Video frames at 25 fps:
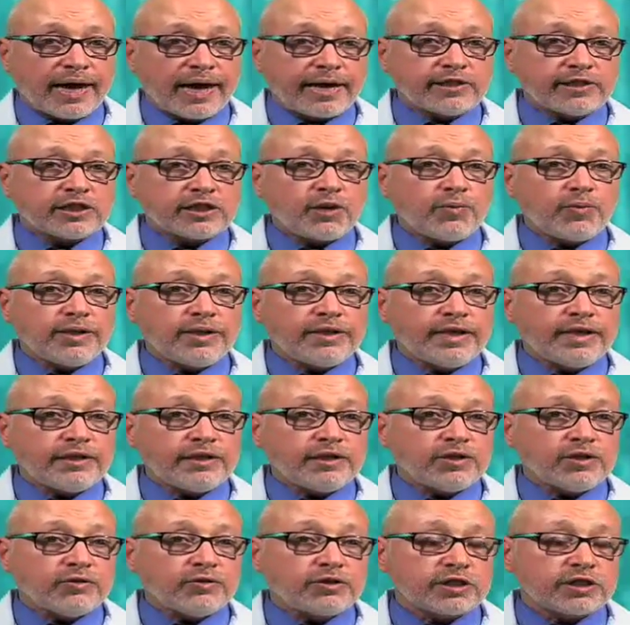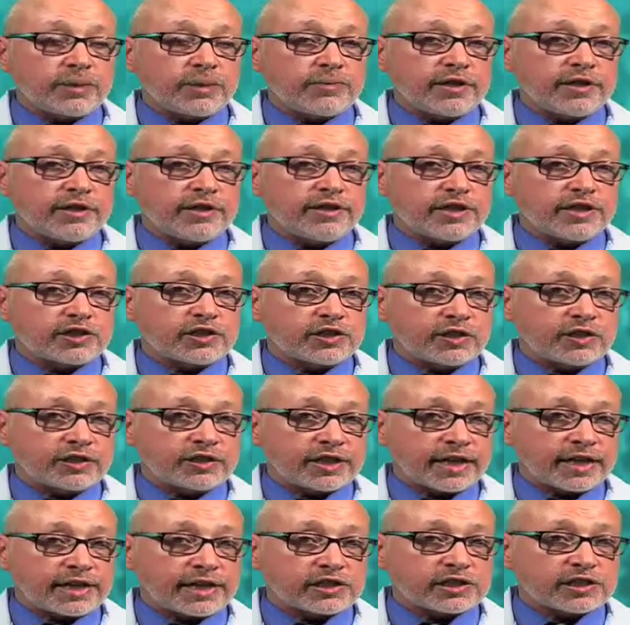And so we need to do some of the additional
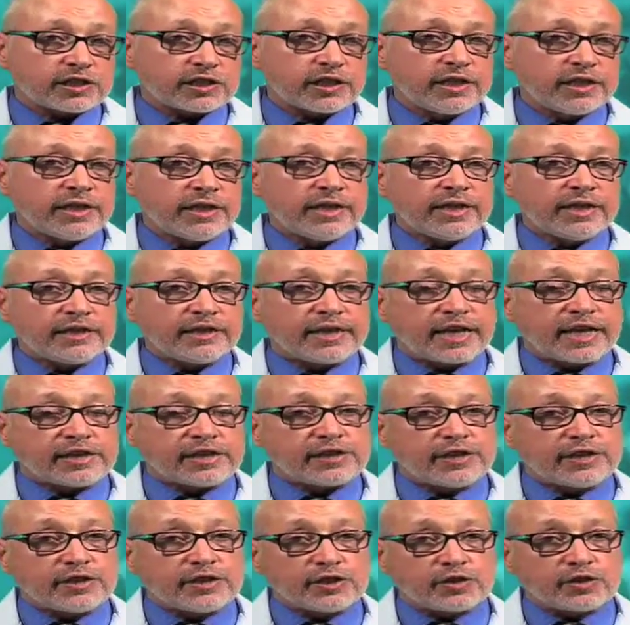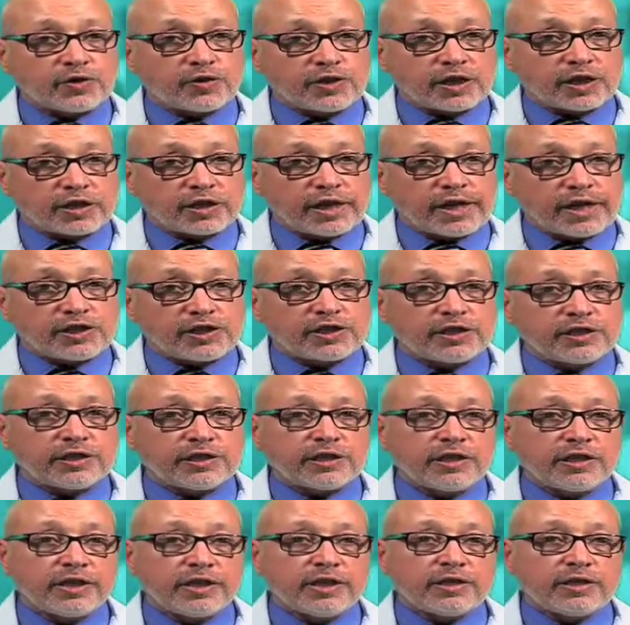tests, testing the
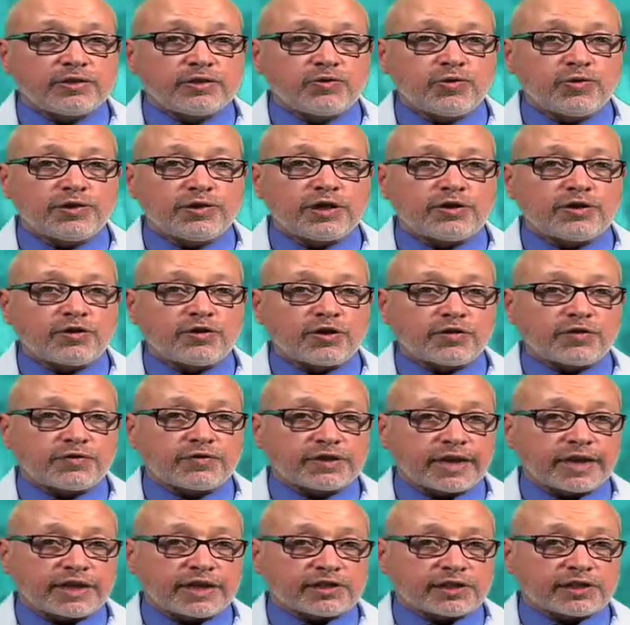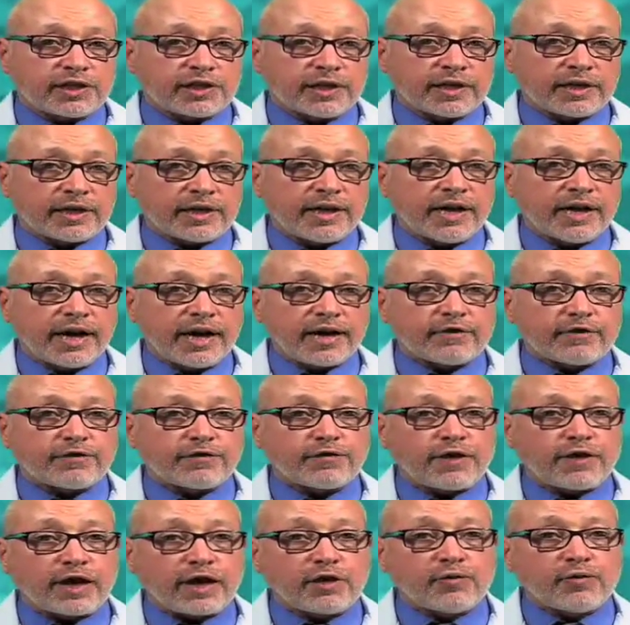circulation, doing the nerve testing, and
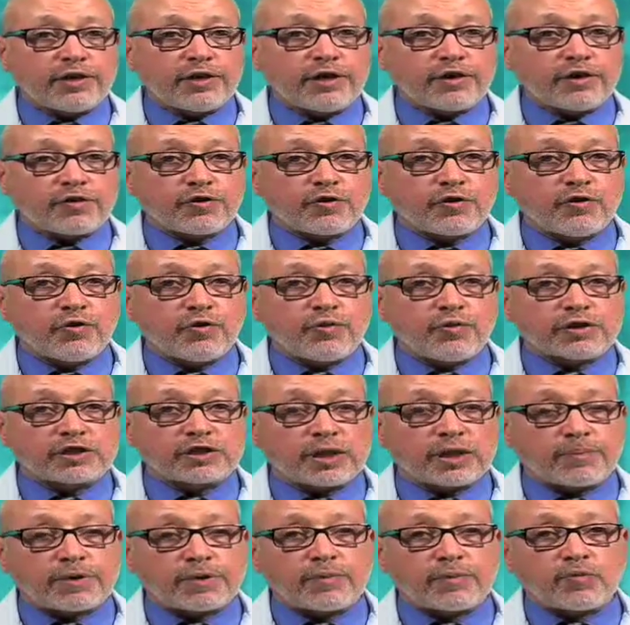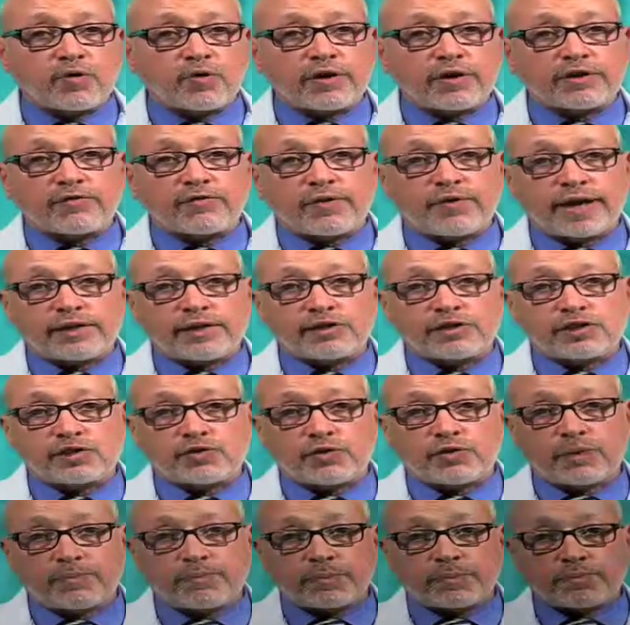following it through with some of the more advanced
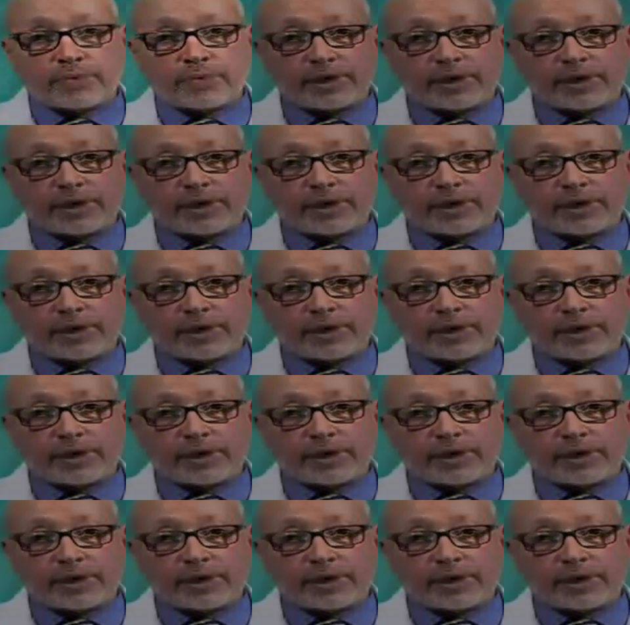treatment